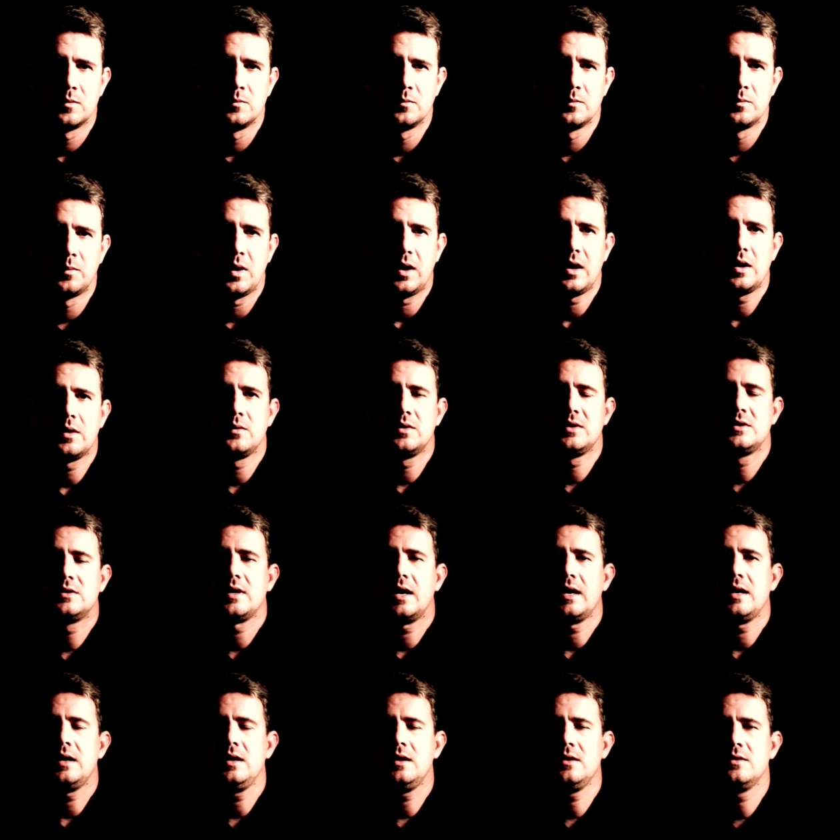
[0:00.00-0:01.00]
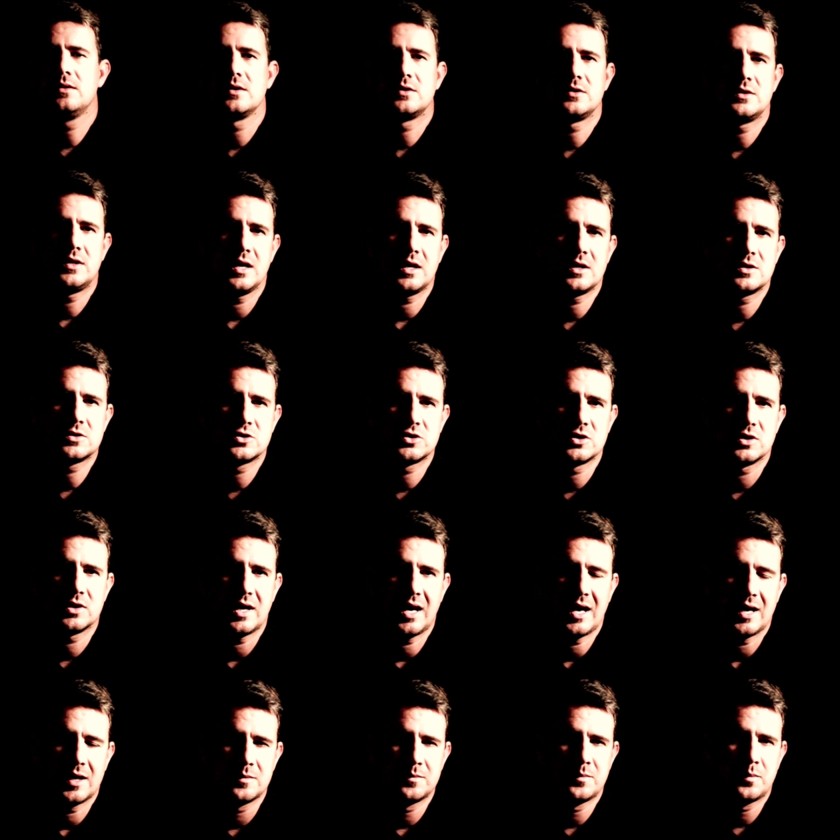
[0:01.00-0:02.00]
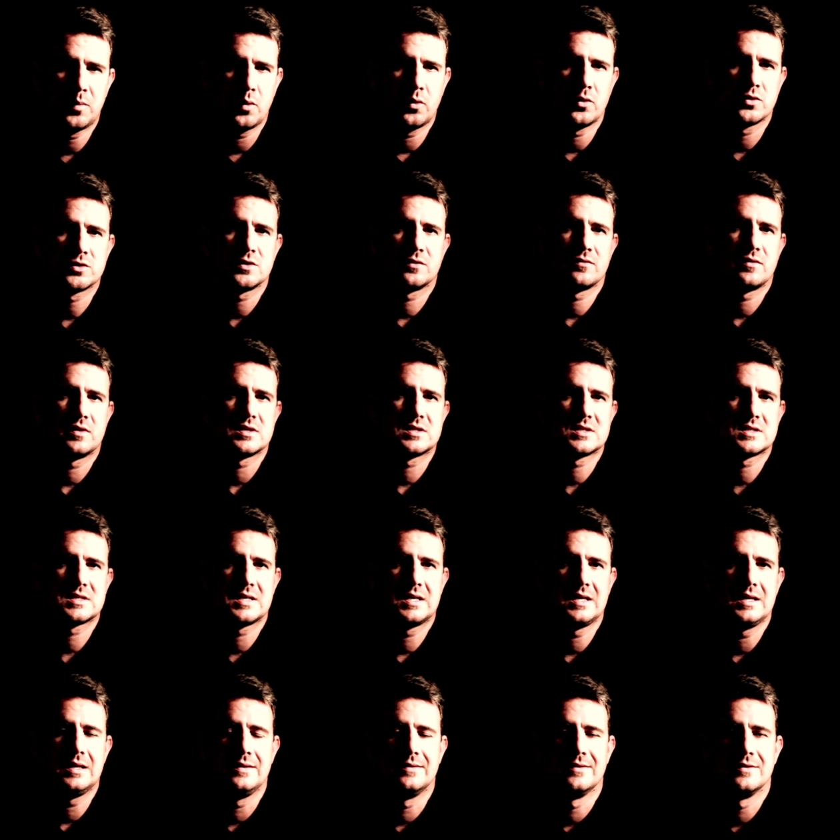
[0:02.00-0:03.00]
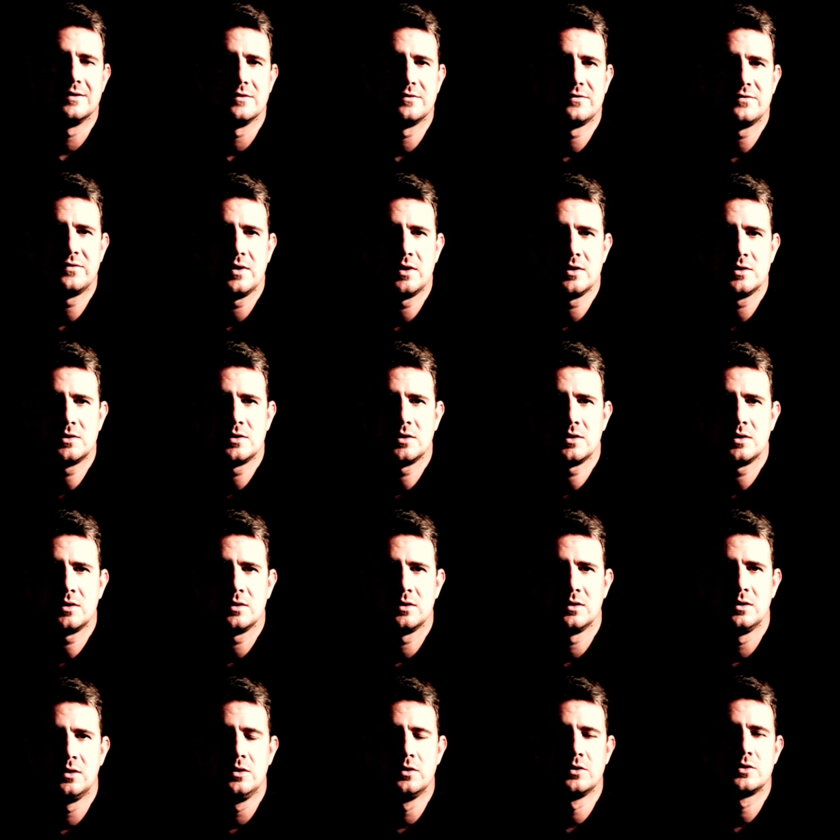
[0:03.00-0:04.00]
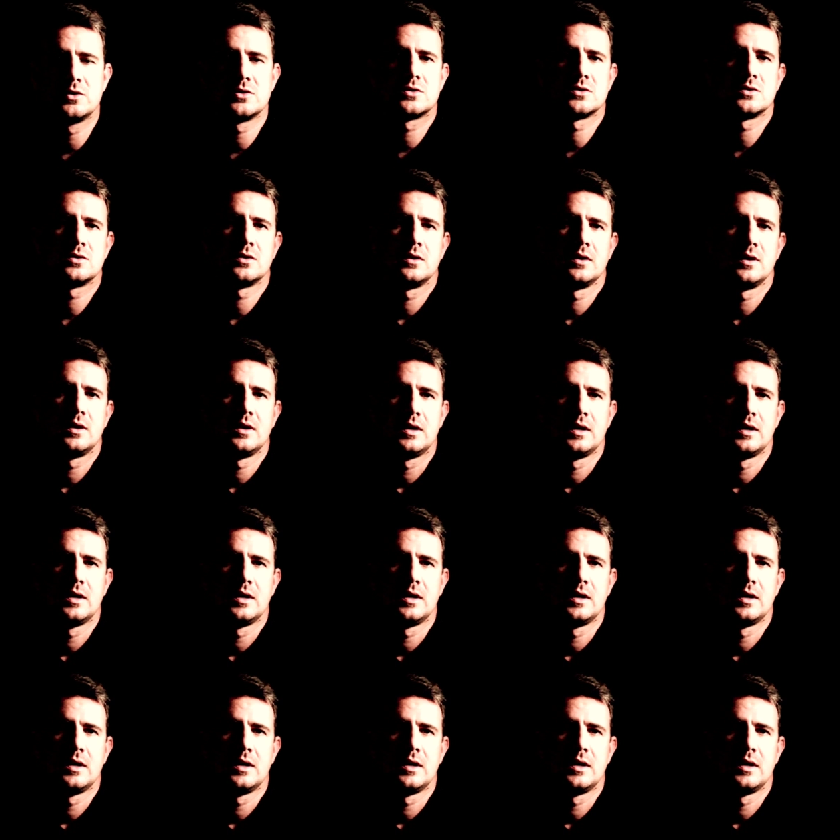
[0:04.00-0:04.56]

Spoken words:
By retaining the texture and pores of the skin, the photo looks